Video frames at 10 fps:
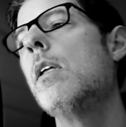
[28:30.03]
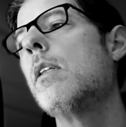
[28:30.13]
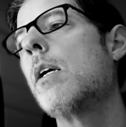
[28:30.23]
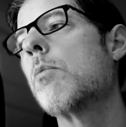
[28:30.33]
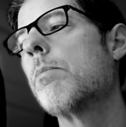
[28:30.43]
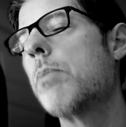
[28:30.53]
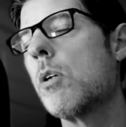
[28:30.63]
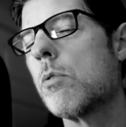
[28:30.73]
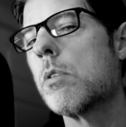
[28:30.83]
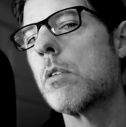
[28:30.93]
They will
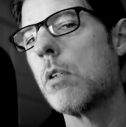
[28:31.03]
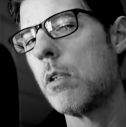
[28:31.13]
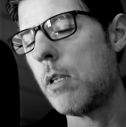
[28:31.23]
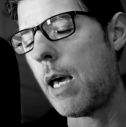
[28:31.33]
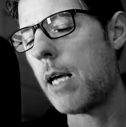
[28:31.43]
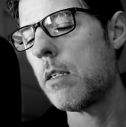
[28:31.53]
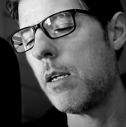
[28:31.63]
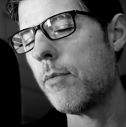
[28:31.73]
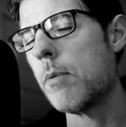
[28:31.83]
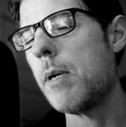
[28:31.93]
post that
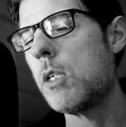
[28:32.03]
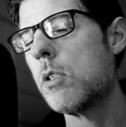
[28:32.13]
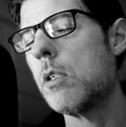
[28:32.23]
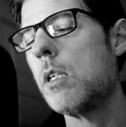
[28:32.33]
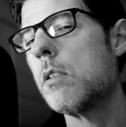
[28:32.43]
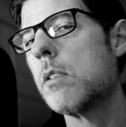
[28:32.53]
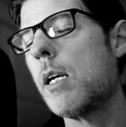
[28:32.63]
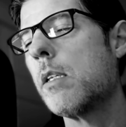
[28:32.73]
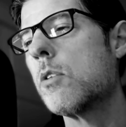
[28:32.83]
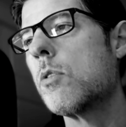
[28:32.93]
information
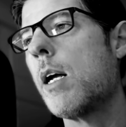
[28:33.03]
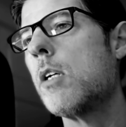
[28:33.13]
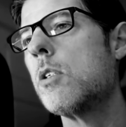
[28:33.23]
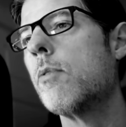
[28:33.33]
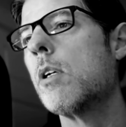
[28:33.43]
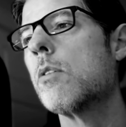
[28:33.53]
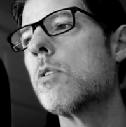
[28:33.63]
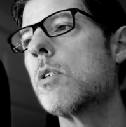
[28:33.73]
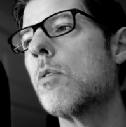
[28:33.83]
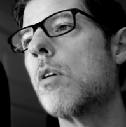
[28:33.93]
inside of the Strategy Vault
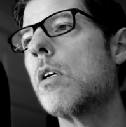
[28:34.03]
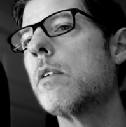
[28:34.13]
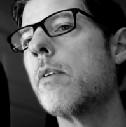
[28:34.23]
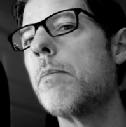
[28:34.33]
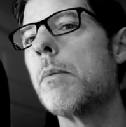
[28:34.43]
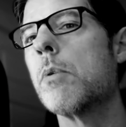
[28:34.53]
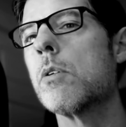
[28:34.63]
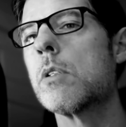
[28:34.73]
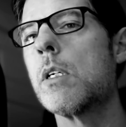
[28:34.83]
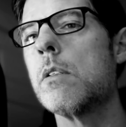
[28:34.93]
so all of the
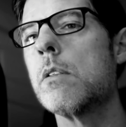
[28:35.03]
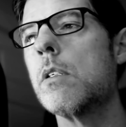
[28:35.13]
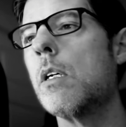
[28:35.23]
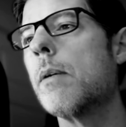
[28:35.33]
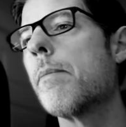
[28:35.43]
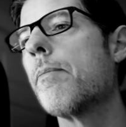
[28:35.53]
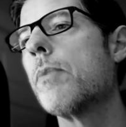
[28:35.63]
members can see.